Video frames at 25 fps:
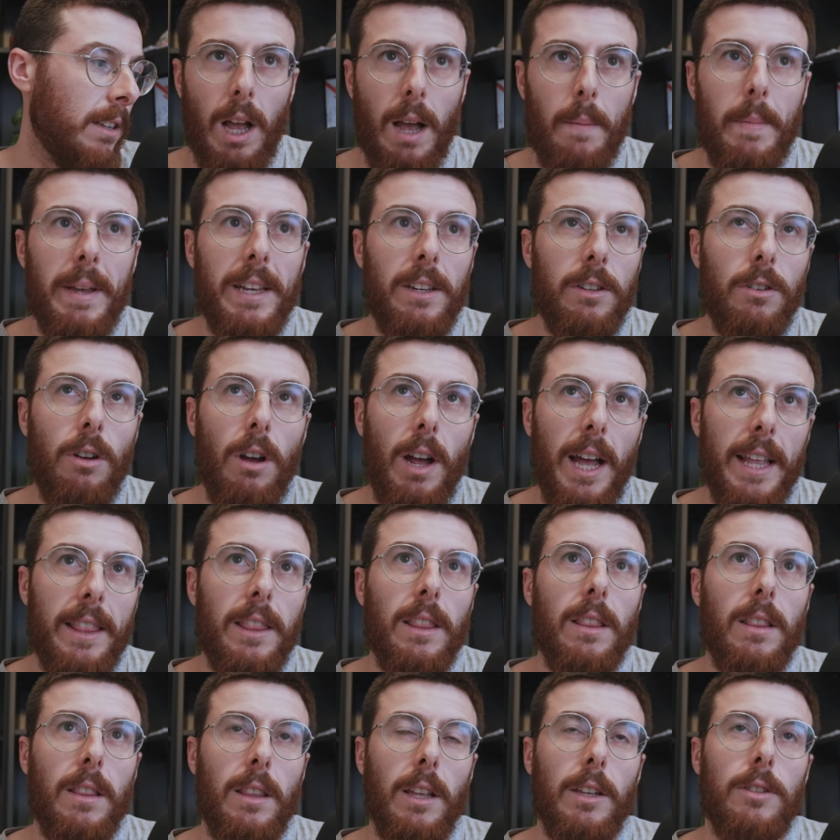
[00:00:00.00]
I mean, not
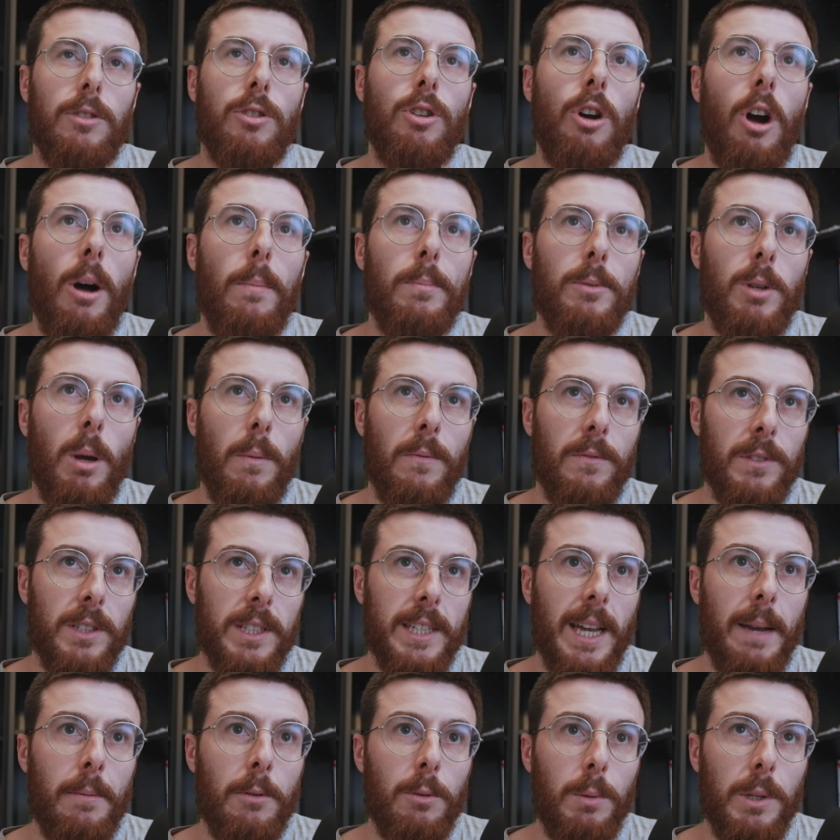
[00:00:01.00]
at the top of
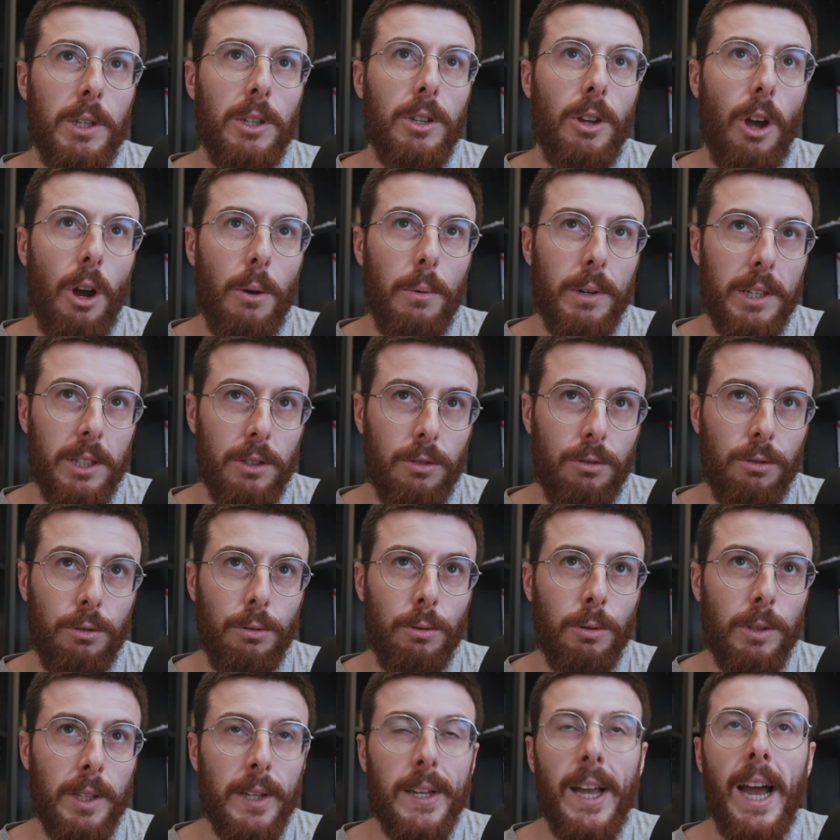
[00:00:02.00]
his game, because we know what he's
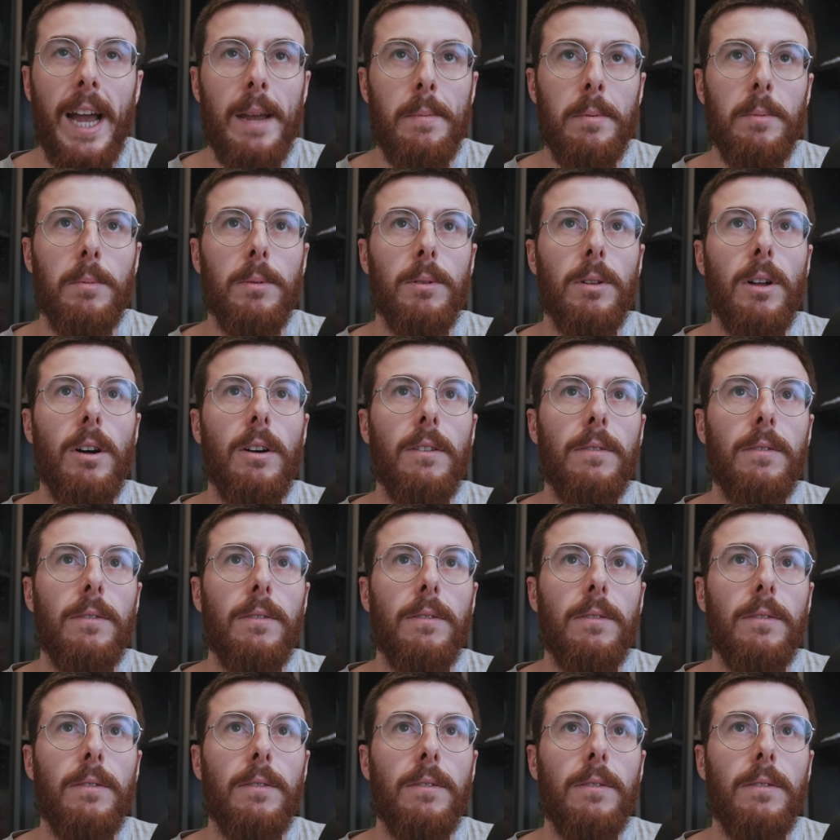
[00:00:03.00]
truly capable